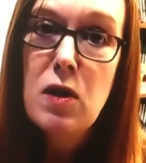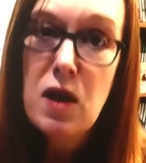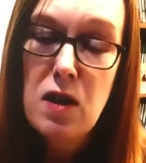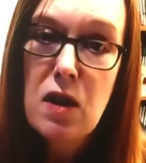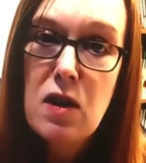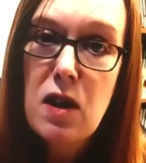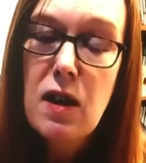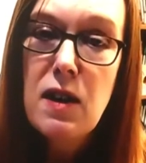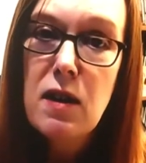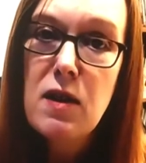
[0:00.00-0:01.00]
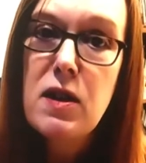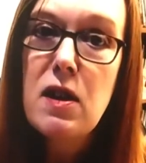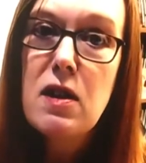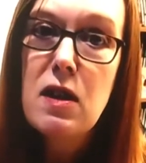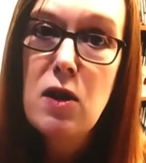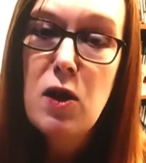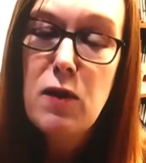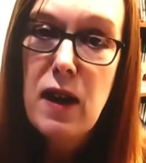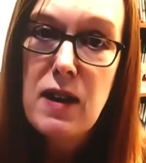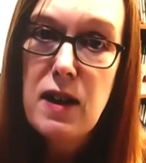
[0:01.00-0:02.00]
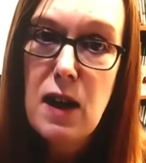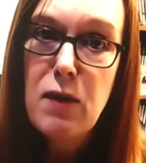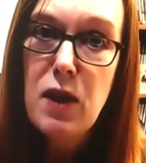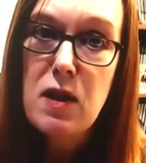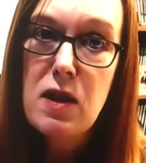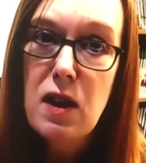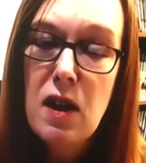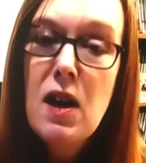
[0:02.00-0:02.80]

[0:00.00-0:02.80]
conduct our clinical studies and look at vaccine efficacy.